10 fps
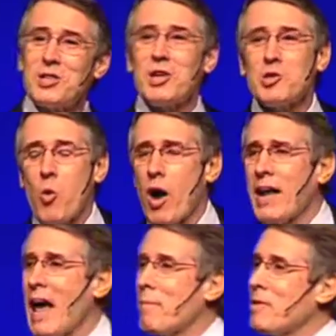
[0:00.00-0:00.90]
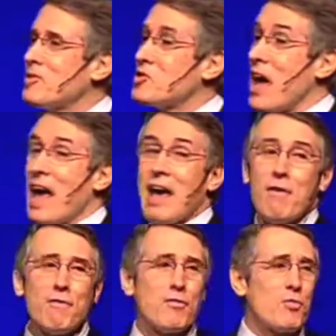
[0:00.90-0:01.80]
this is what happens
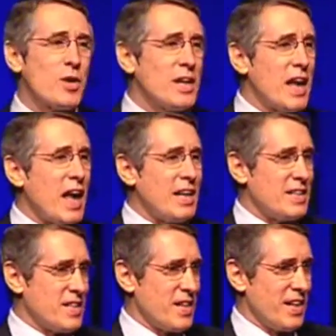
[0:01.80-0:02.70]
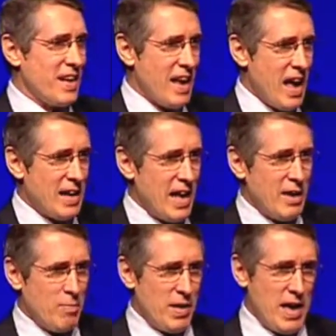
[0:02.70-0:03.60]
every night at
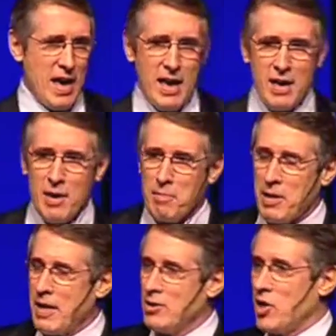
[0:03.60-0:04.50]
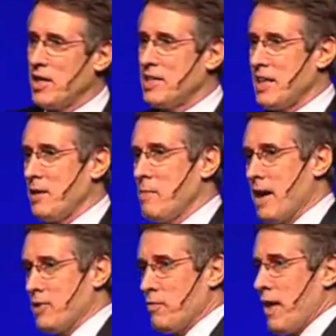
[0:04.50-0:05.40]
ABA PGT
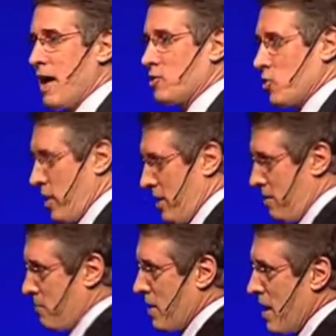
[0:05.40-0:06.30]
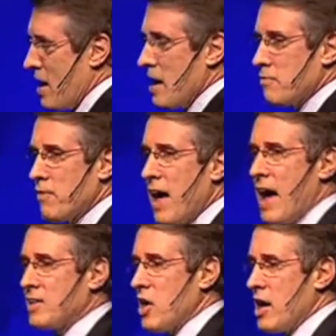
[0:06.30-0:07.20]
Manufacturing. In
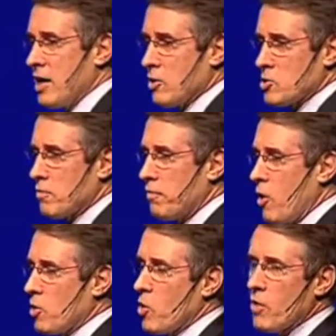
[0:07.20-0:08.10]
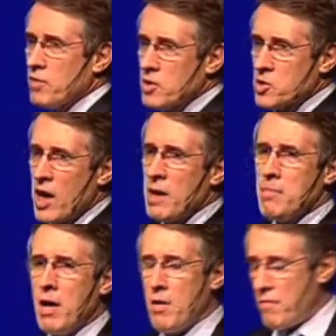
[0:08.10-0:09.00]
fact, here's a photo of the
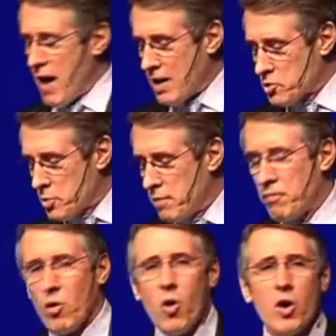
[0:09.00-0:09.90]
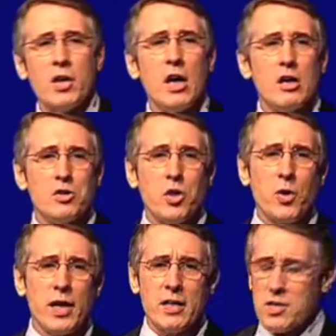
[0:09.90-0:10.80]
same factory floor
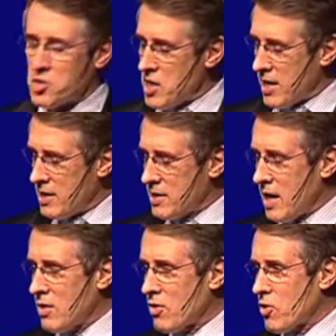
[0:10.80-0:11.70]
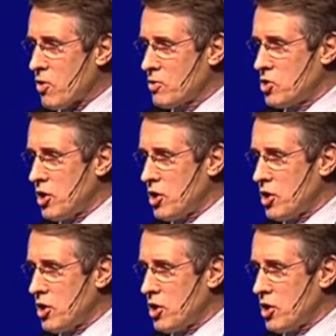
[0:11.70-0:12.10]
during the second and third